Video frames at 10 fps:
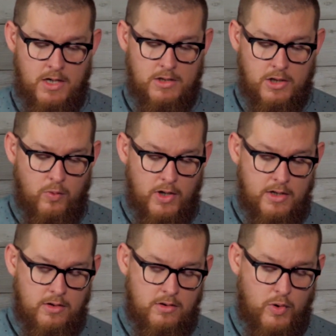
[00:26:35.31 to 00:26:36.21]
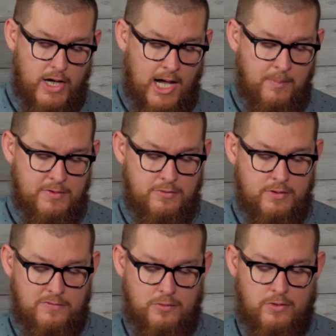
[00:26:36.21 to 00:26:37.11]
Uh, look what, what happened to
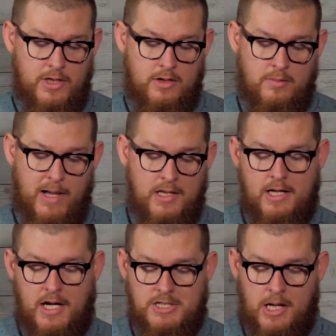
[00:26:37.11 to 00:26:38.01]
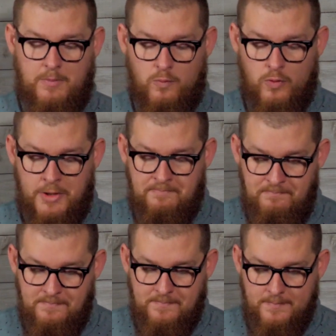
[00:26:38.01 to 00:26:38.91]
Israel in Malachi chapter 1,
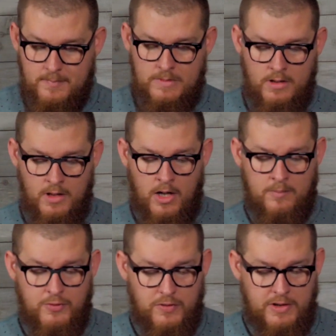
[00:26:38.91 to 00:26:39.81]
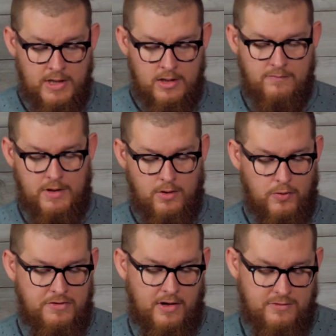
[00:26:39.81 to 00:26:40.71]
um, toward the end of the
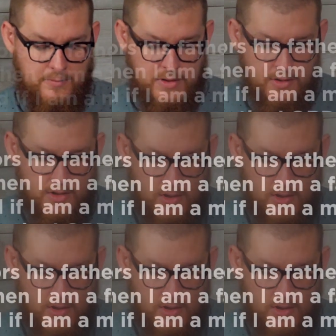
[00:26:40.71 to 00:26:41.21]
Old Testament.